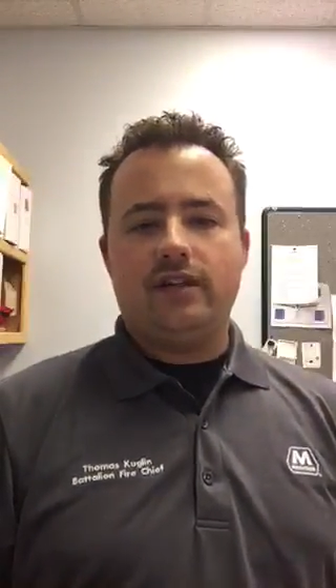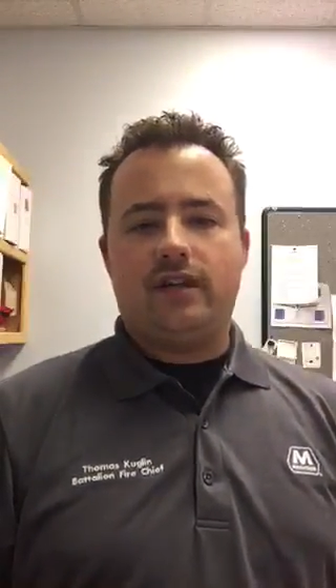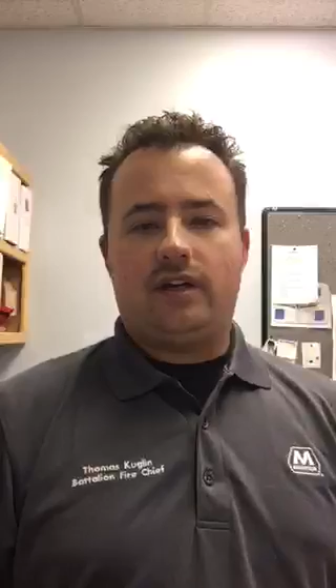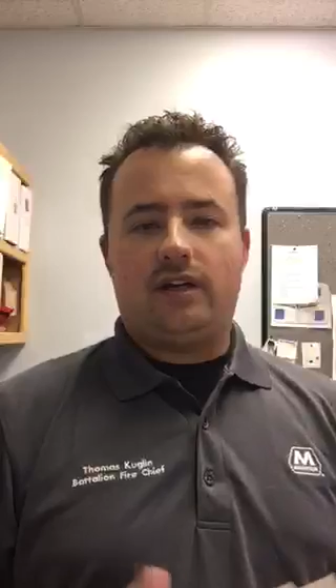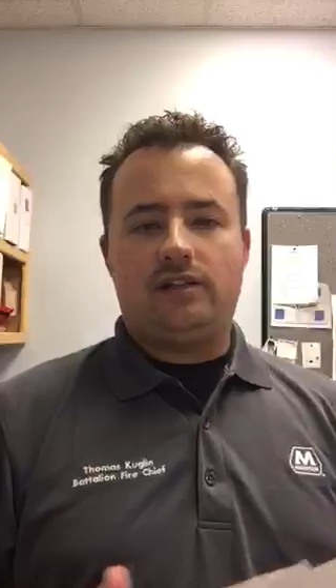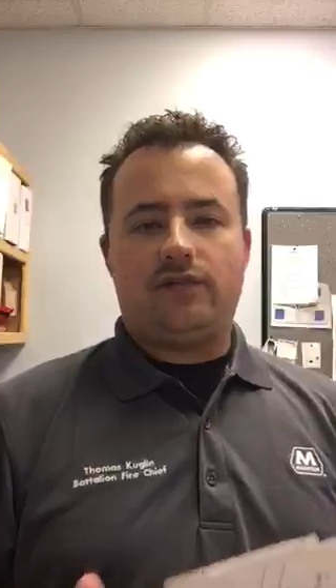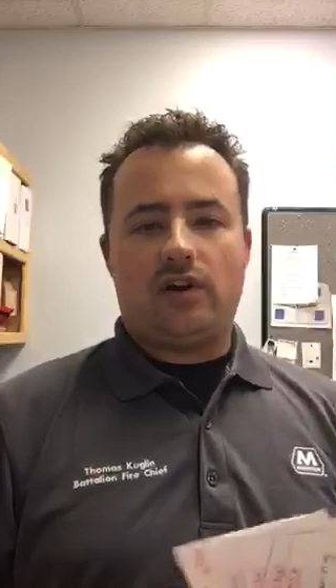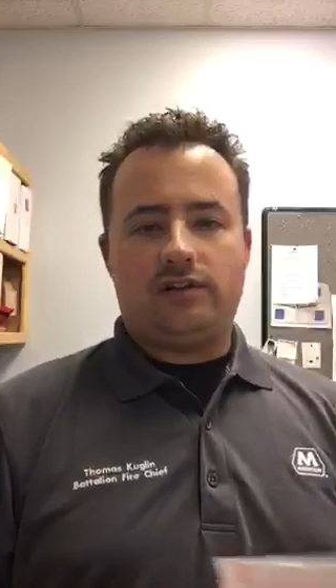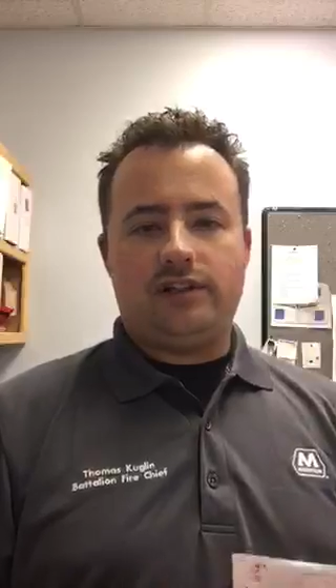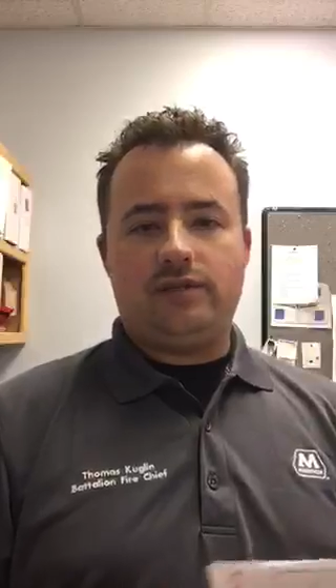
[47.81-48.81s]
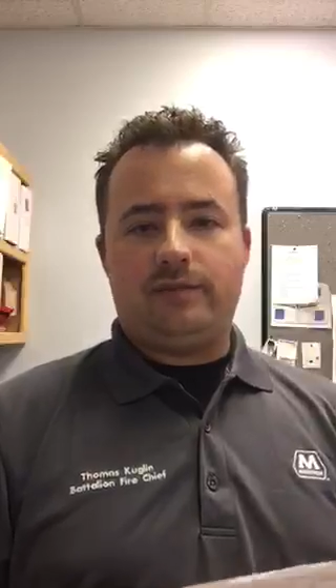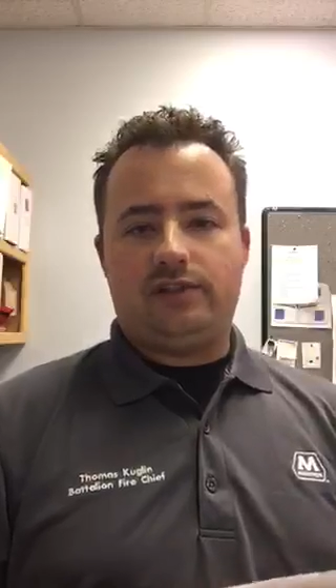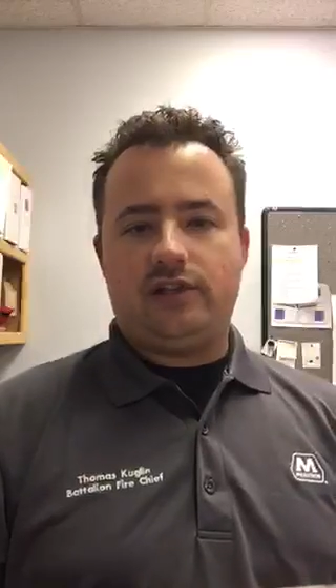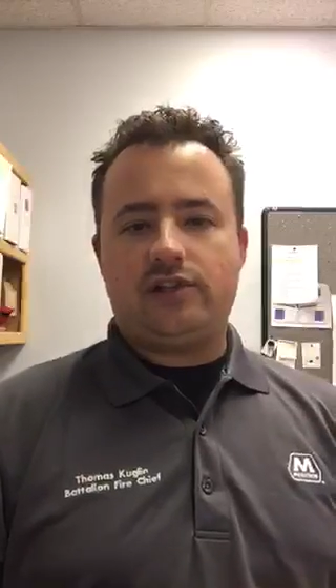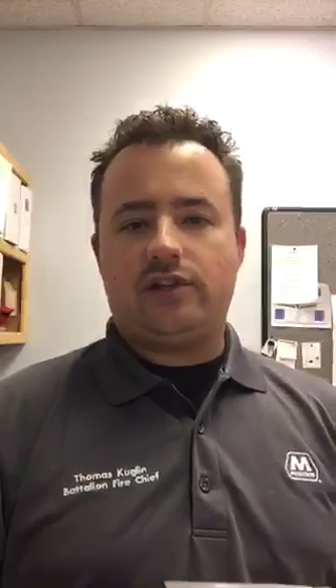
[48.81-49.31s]
as far as each
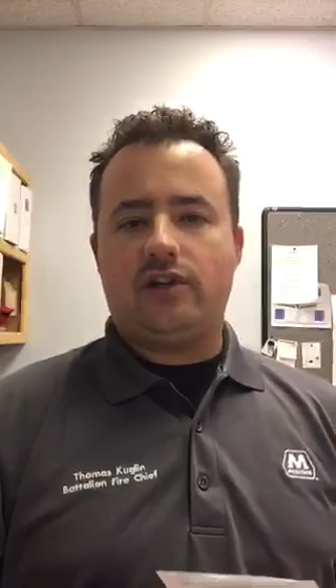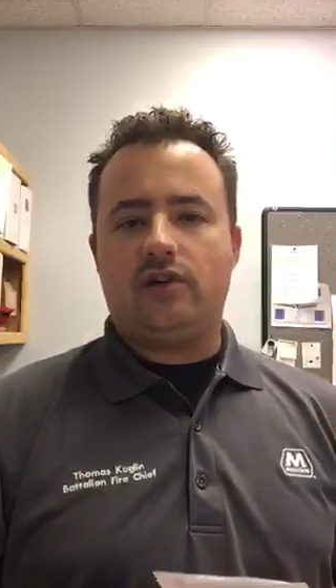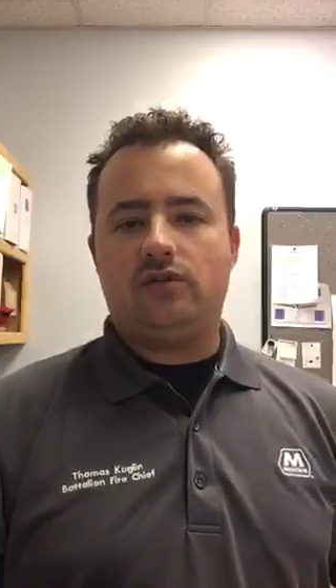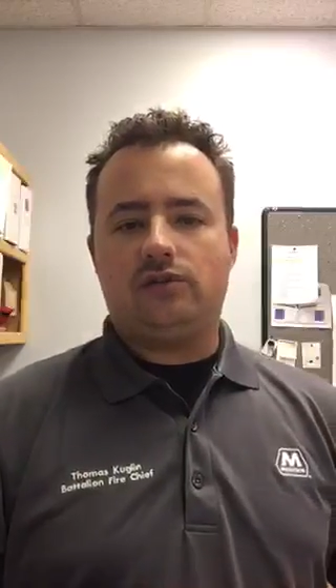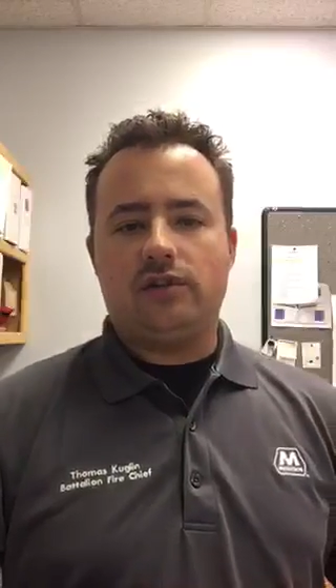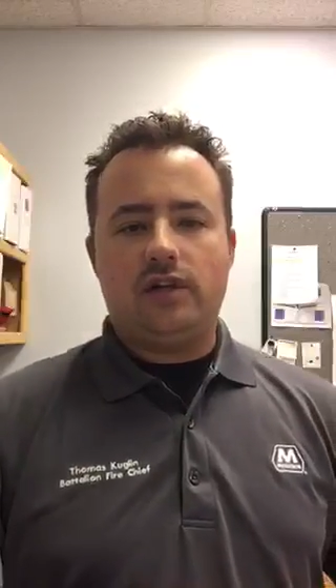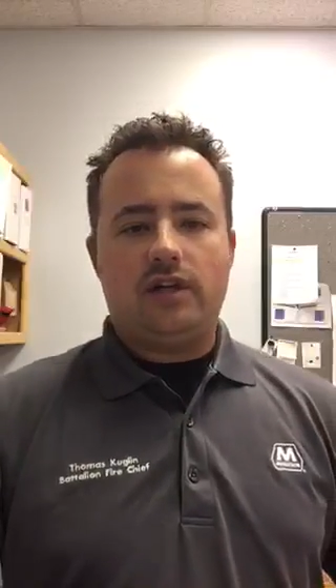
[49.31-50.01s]
position goes.